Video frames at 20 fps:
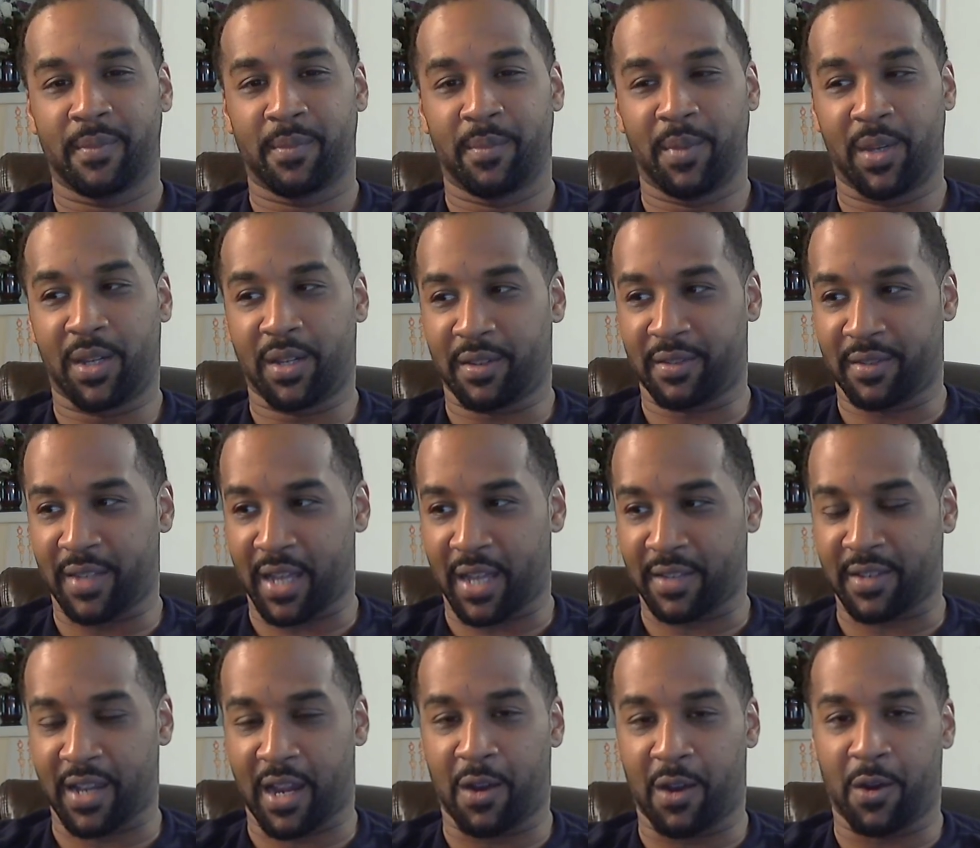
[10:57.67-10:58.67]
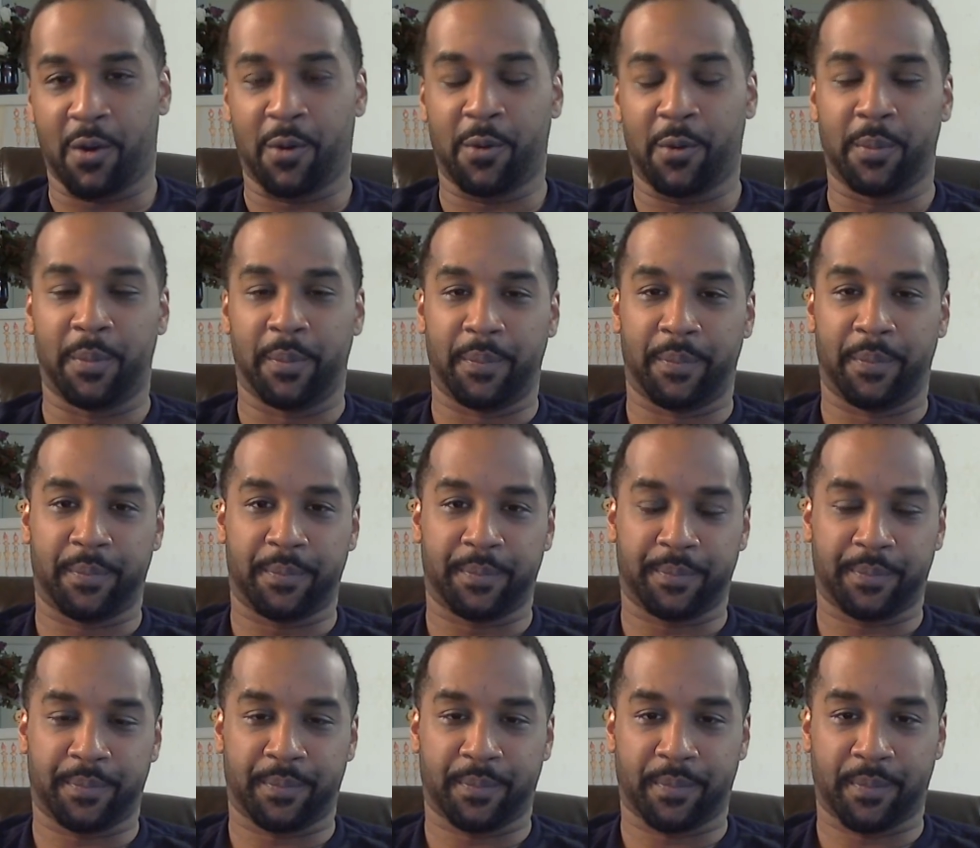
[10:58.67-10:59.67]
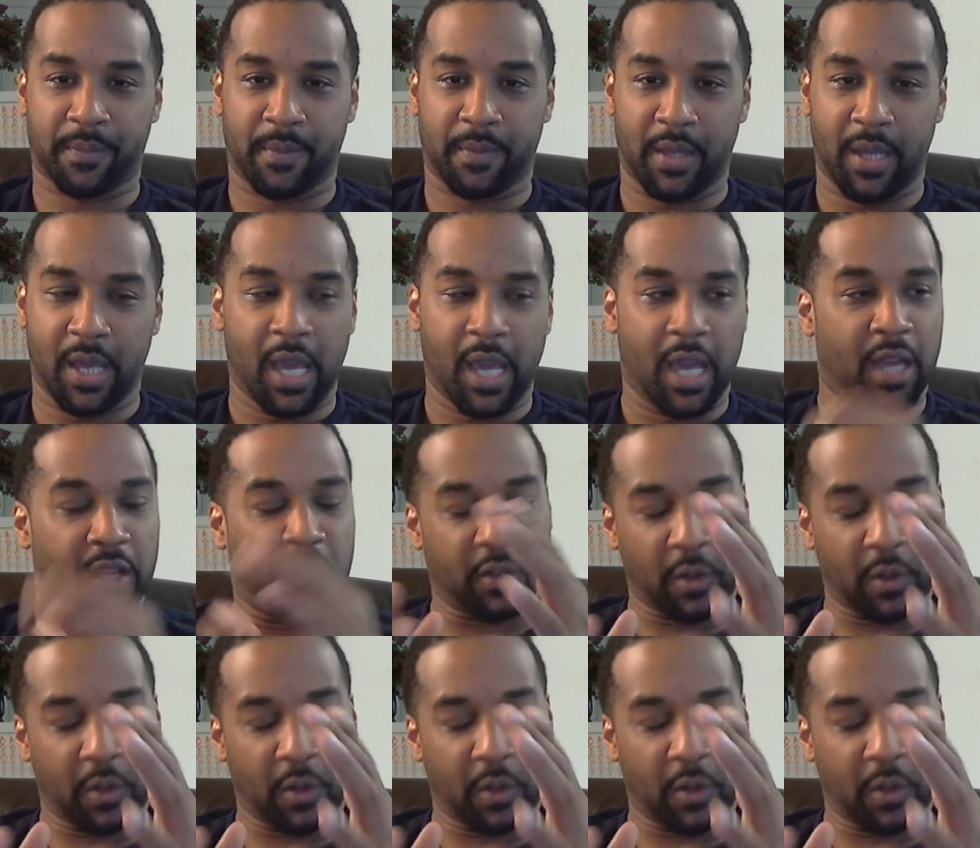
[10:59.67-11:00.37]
because that's our home. And